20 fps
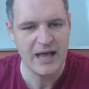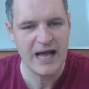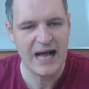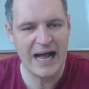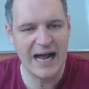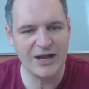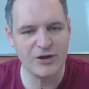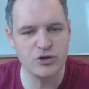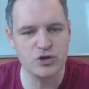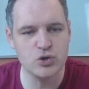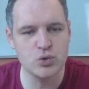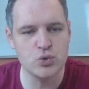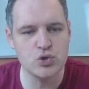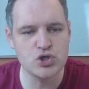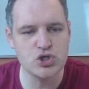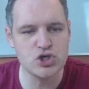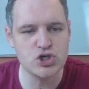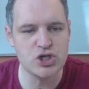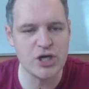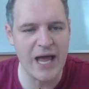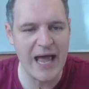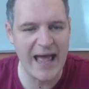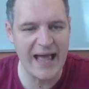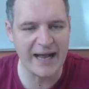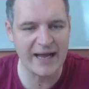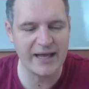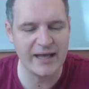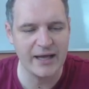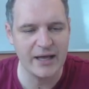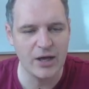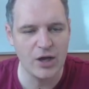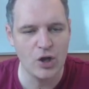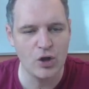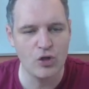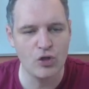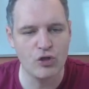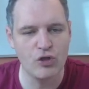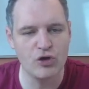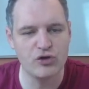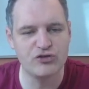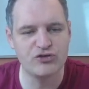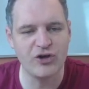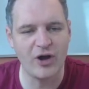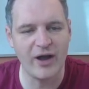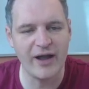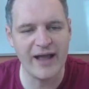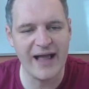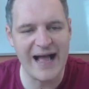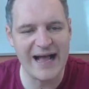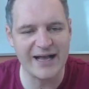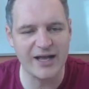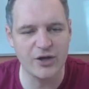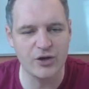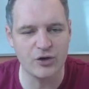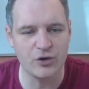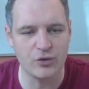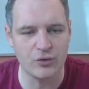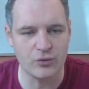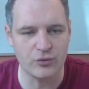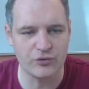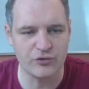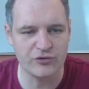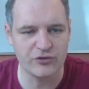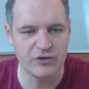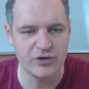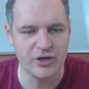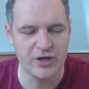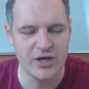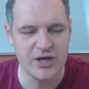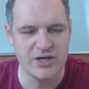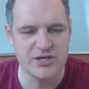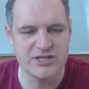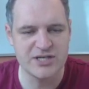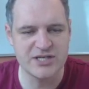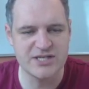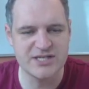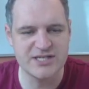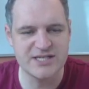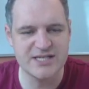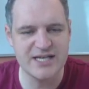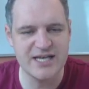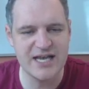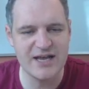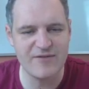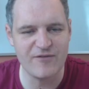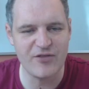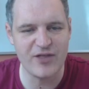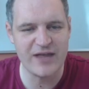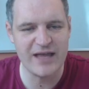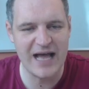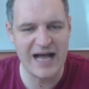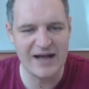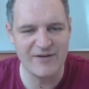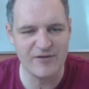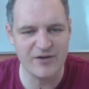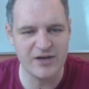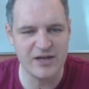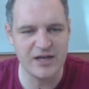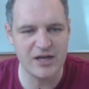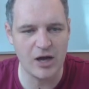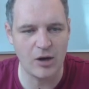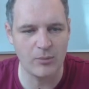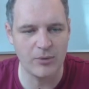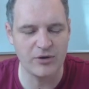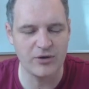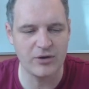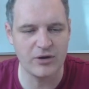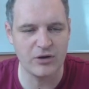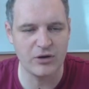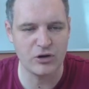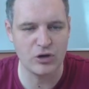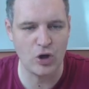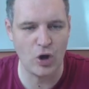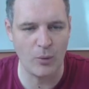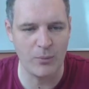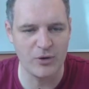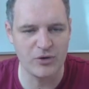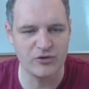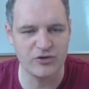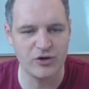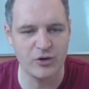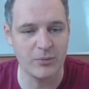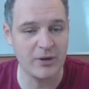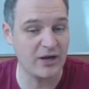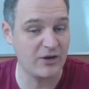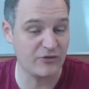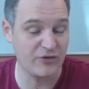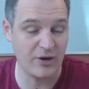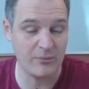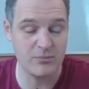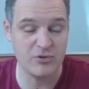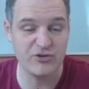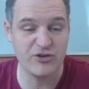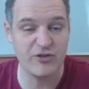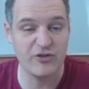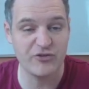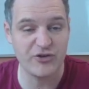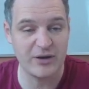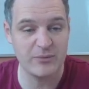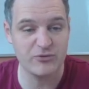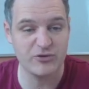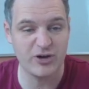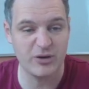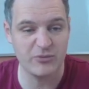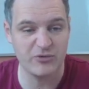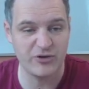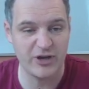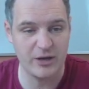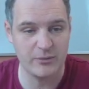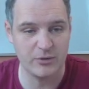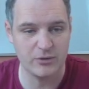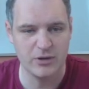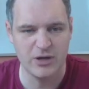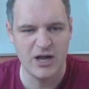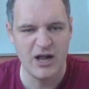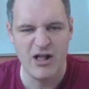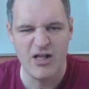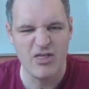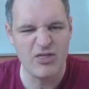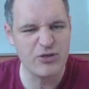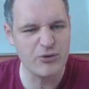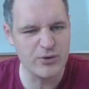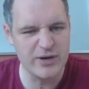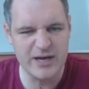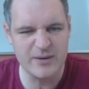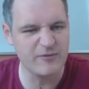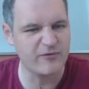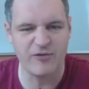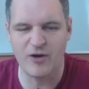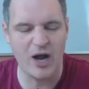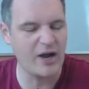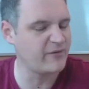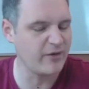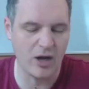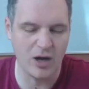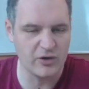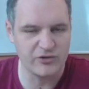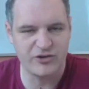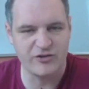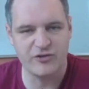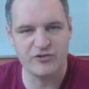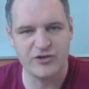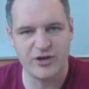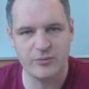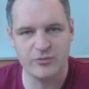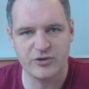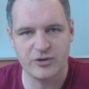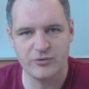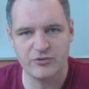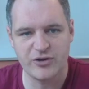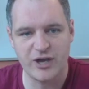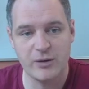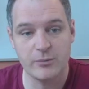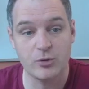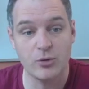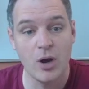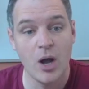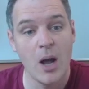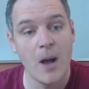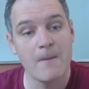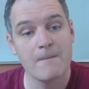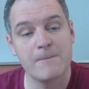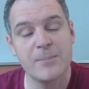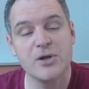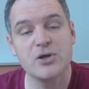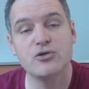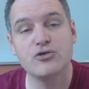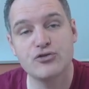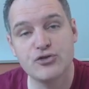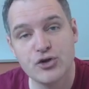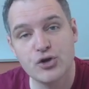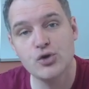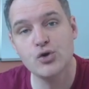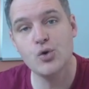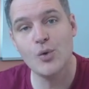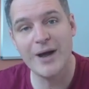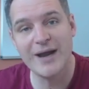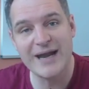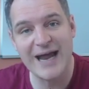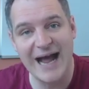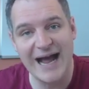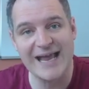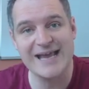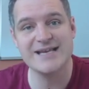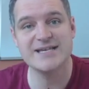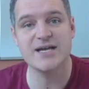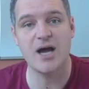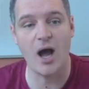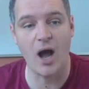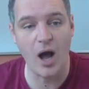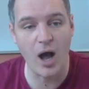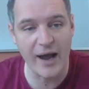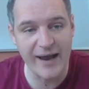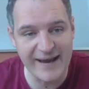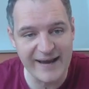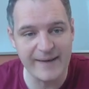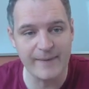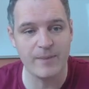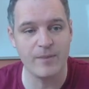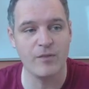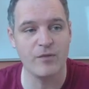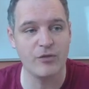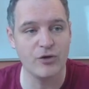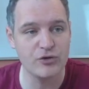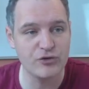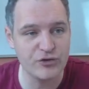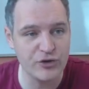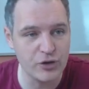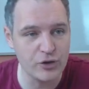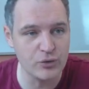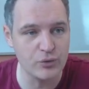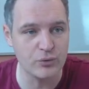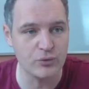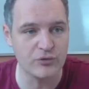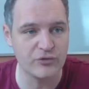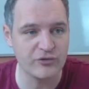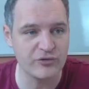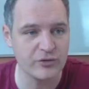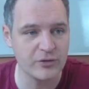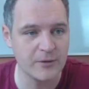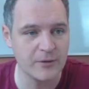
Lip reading: And you check the diagonals to see if they have any common denominators. Numbers in the same times table. 3 and 5 aren't in the same times table. But 2 and 8 are in the 2s.